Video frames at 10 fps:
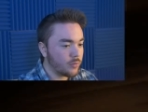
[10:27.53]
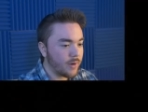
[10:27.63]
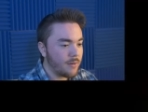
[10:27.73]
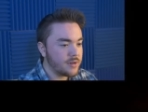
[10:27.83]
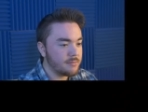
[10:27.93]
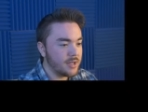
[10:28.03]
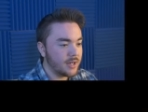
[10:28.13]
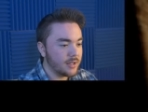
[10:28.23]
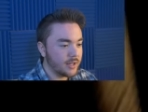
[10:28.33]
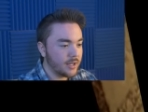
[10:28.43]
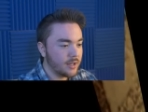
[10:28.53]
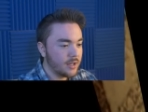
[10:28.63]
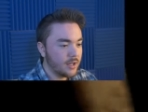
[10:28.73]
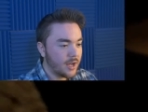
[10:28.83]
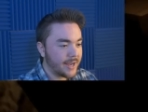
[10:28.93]
around immediately?
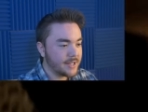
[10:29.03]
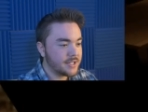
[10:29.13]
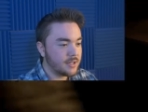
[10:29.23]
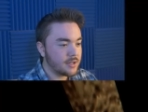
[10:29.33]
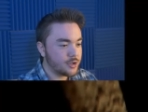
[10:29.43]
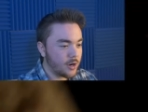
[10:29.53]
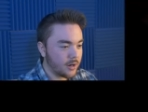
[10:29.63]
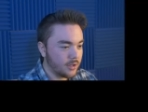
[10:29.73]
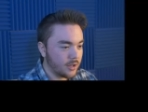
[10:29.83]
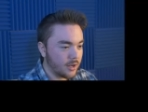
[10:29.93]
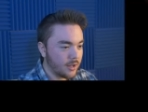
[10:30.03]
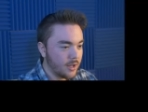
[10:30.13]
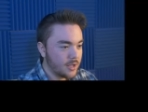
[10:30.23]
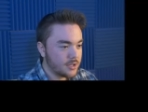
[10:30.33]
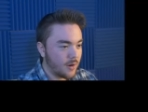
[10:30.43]
I can see the shark. Look, look.
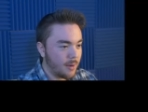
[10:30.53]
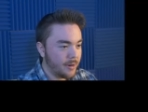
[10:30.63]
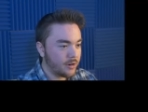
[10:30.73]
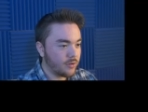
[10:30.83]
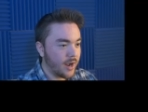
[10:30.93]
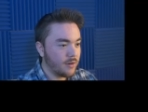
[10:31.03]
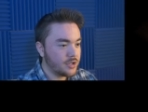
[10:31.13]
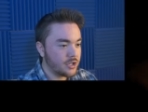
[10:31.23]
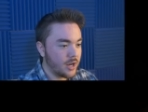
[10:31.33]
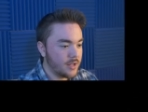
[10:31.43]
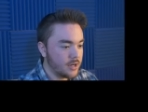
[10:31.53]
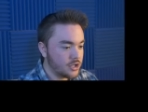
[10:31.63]
So I'm gonna crouch and then